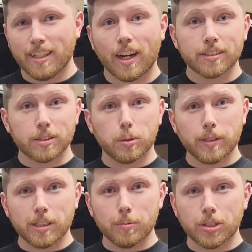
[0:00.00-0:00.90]
All right, so
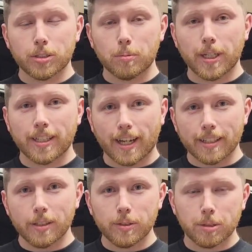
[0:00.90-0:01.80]
quick commercial break.
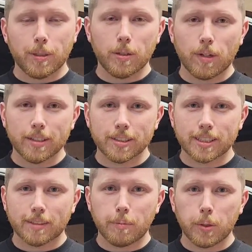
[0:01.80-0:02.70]
I know it's been a while
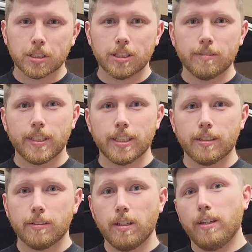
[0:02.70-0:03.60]
since I've posted a
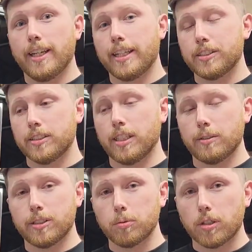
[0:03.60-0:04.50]
video. Actually, I
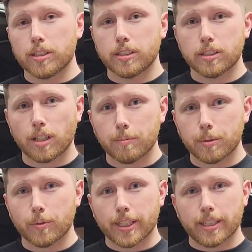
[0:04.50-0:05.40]
just wanted to stop
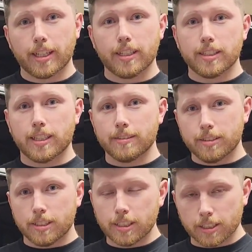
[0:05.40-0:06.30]
and recognize that
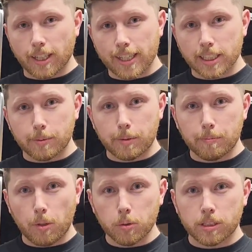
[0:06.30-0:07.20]
since the last time I
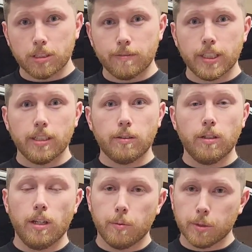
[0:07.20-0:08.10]
posted a video,
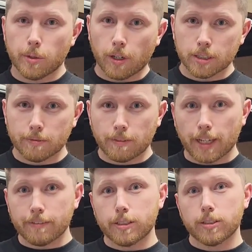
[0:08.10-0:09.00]
we crossed the
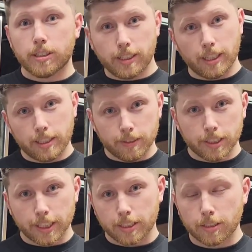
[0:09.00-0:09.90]
500 and then even
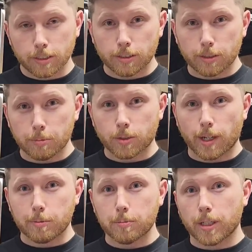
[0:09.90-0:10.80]
600
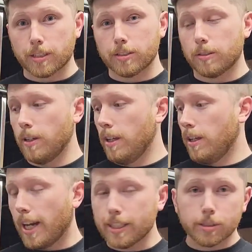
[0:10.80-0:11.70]
subscriber mark. So
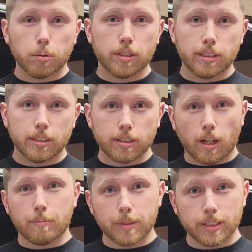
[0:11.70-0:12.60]
I just wanted to
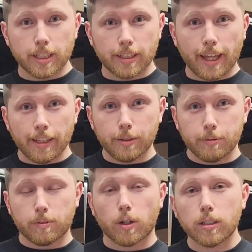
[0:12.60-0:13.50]
stop and say thank
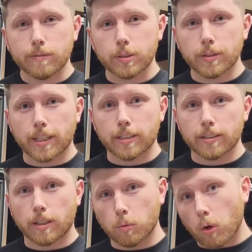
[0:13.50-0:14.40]
you for all of you that
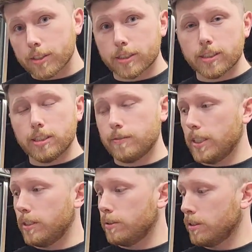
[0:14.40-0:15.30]
are, are watching these
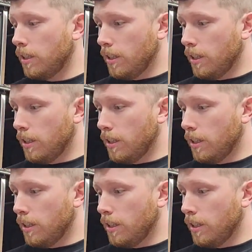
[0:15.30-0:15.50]
videos,